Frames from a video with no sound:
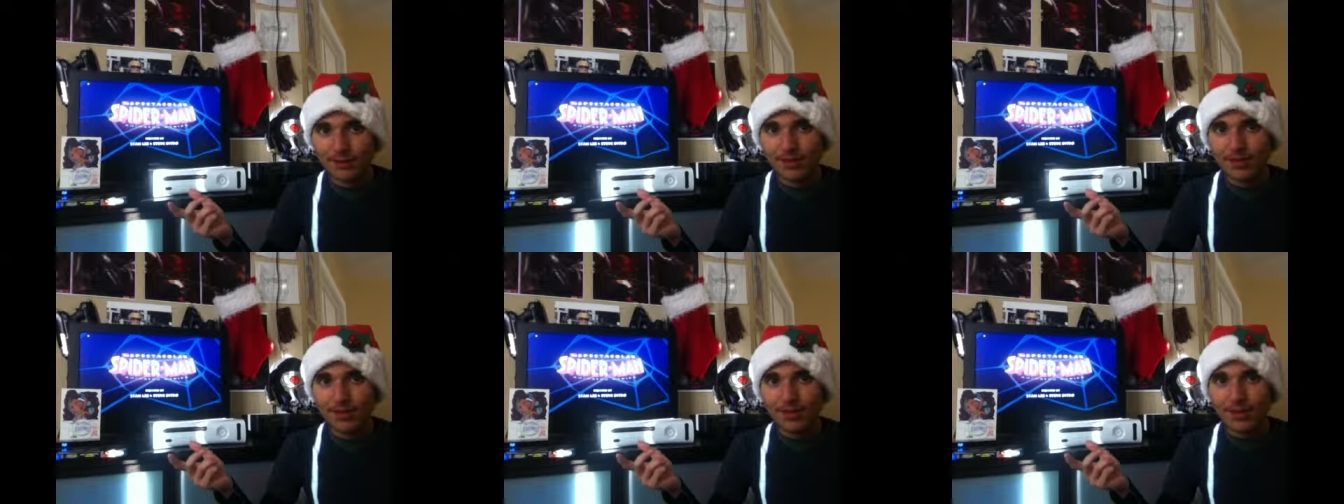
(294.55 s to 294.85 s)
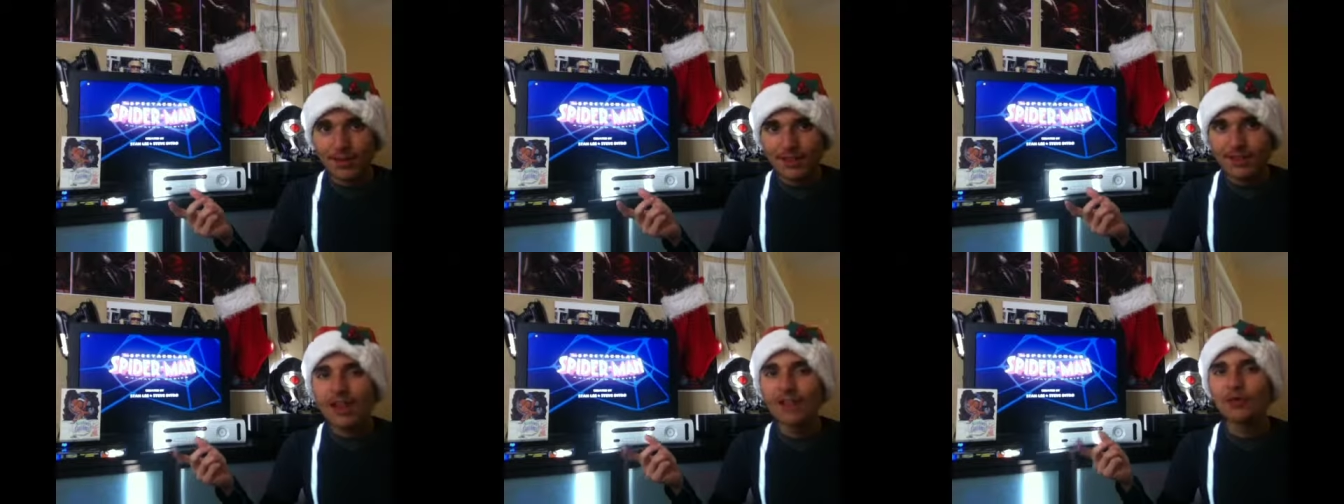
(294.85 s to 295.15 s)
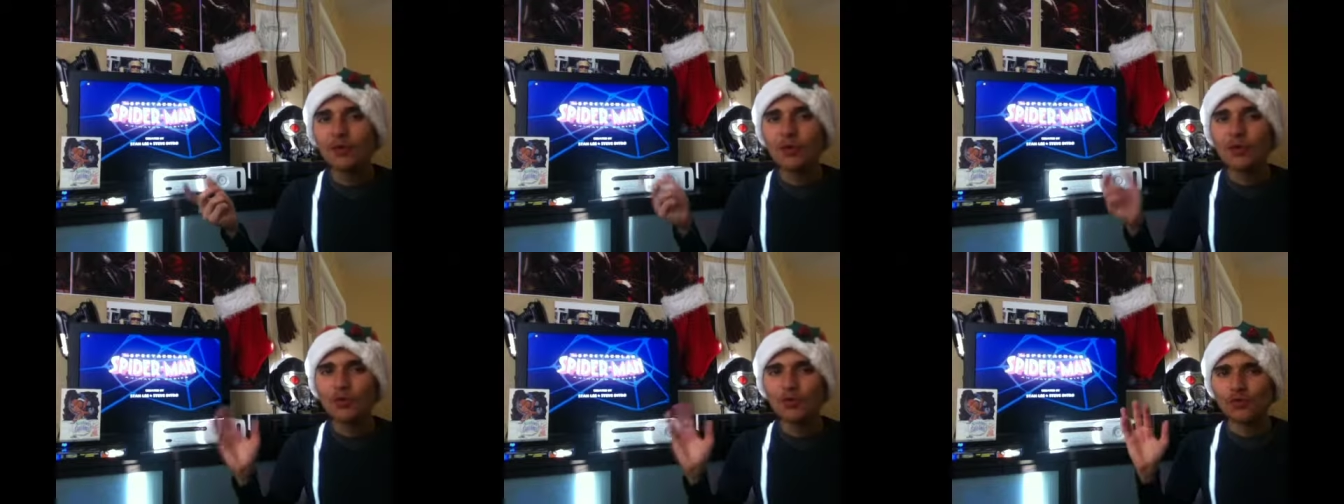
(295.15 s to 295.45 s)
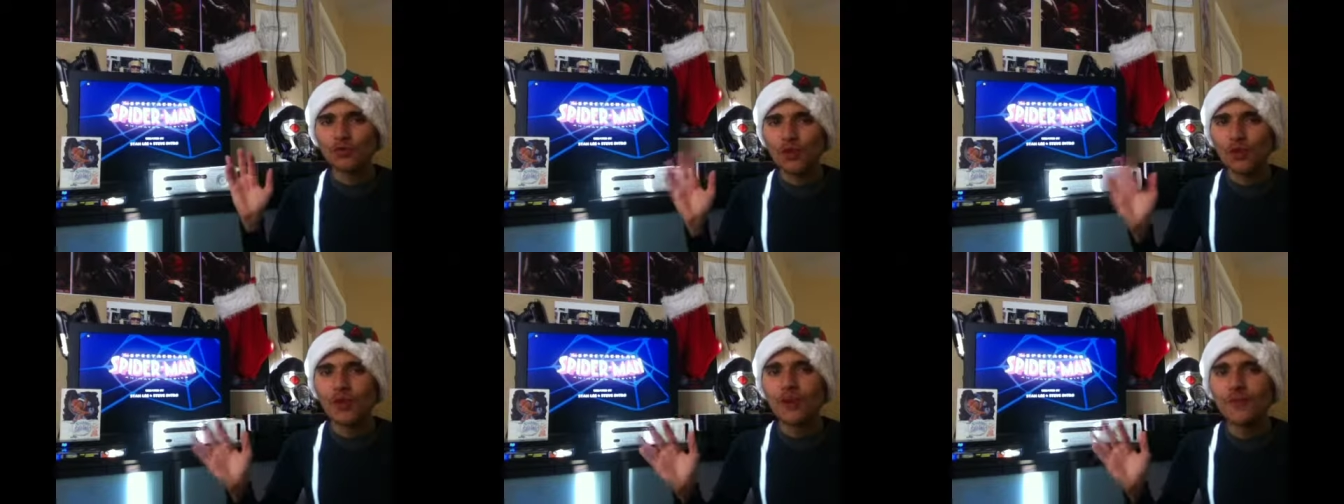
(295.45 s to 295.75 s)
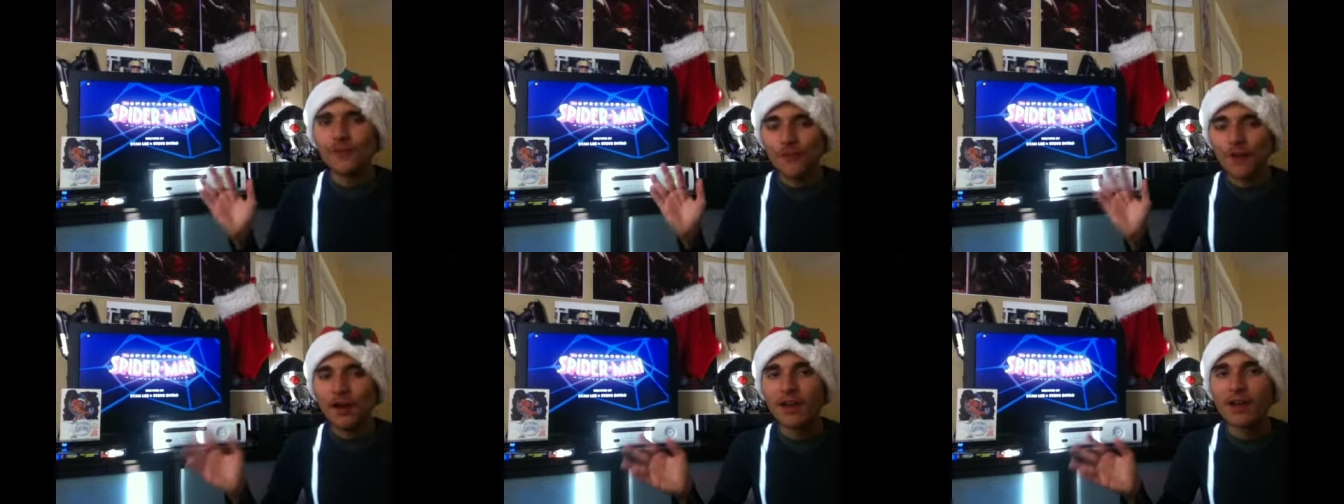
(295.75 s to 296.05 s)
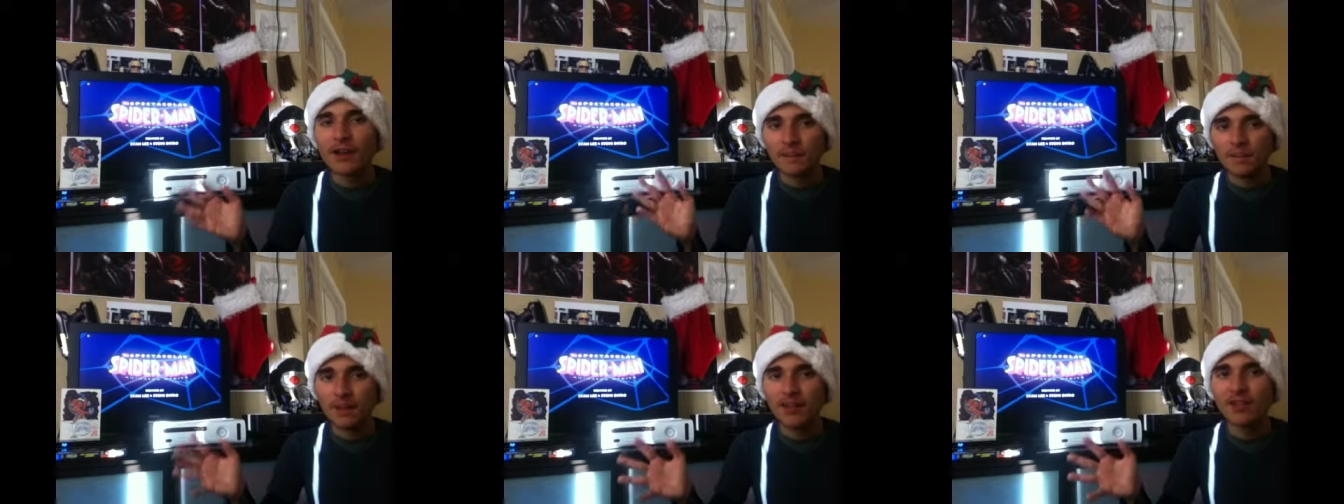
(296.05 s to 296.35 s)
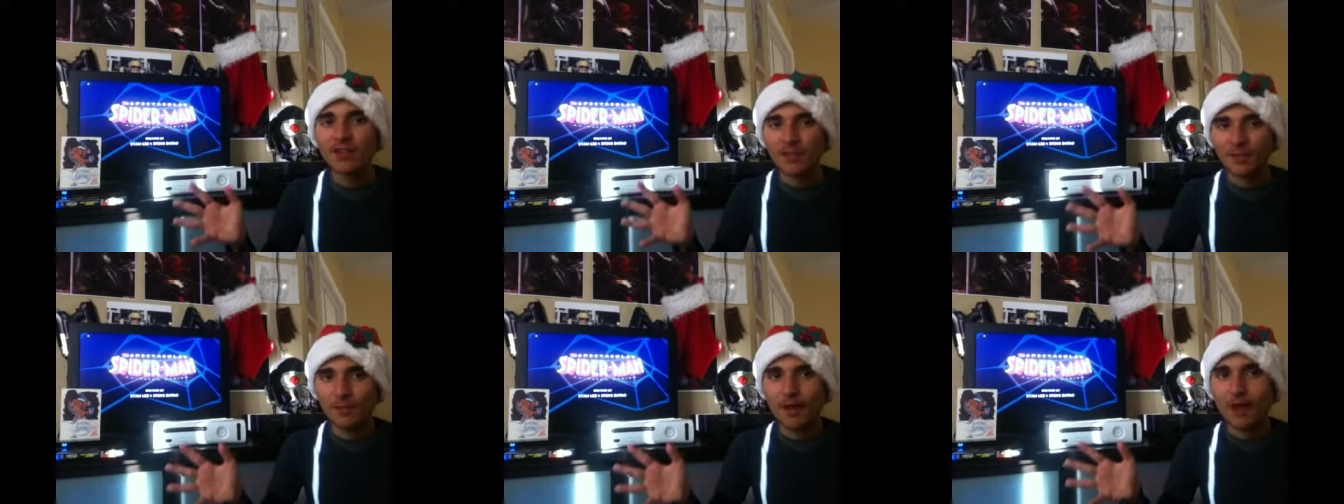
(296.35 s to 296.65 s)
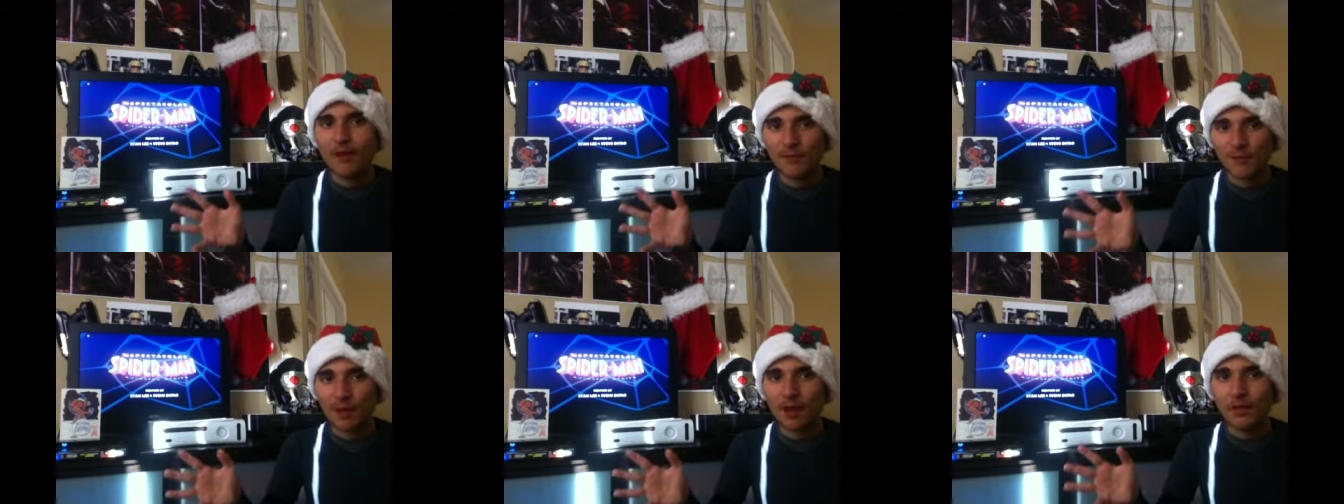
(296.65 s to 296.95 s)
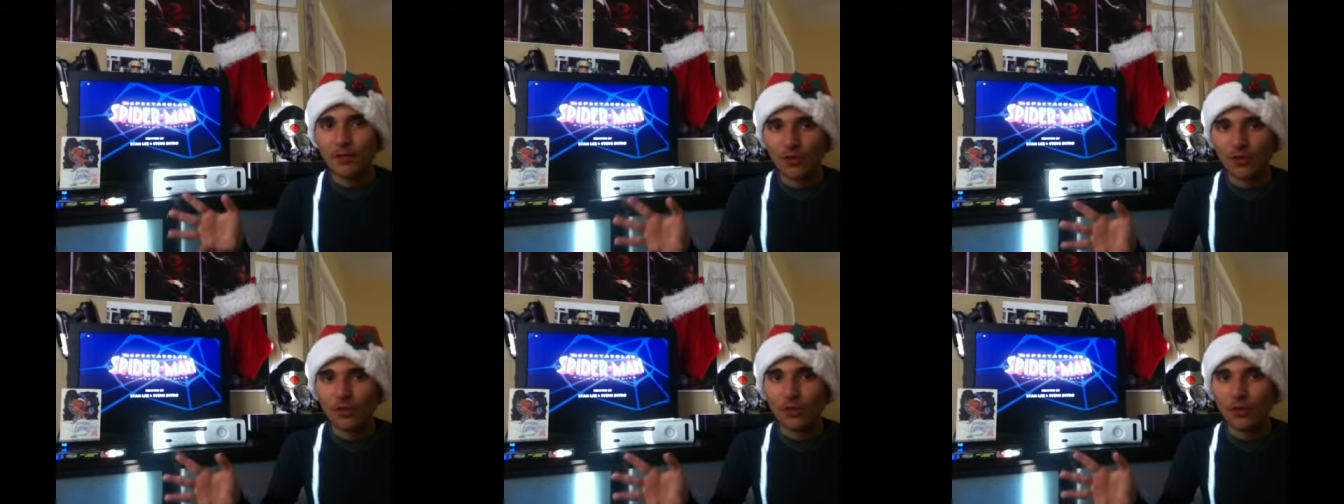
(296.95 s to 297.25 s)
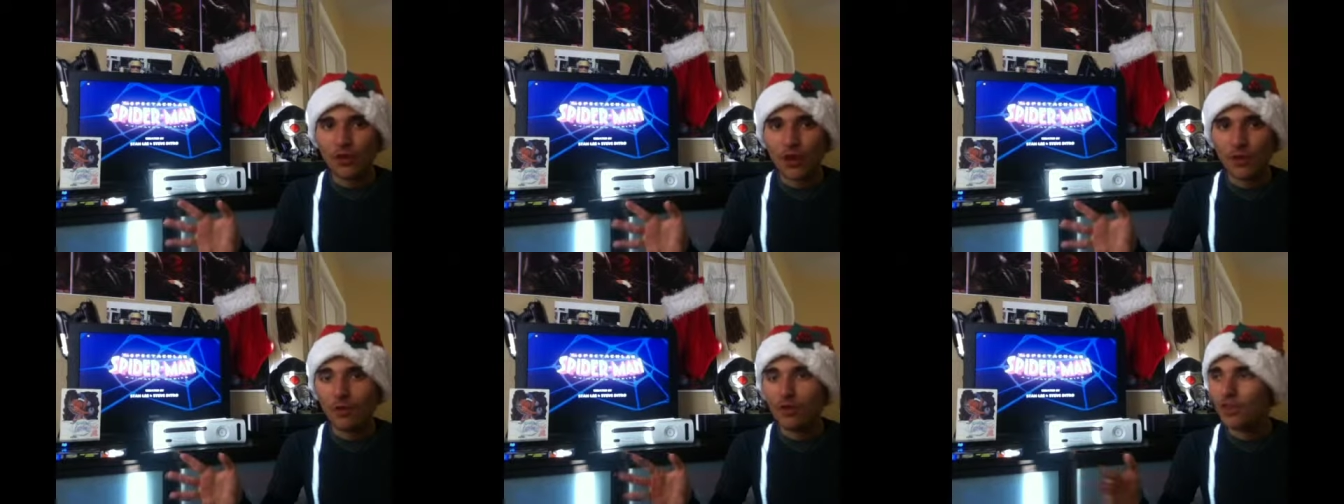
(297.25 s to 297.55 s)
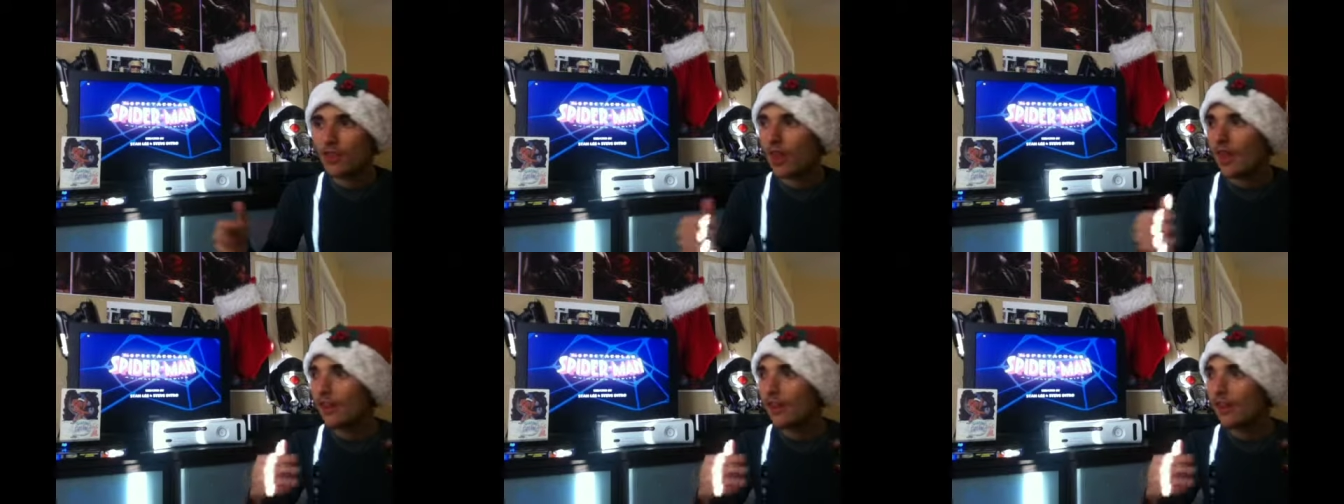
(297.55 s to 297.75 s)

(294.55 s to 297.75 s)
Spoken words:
So that's what really fucking pisses me off about this show, is that,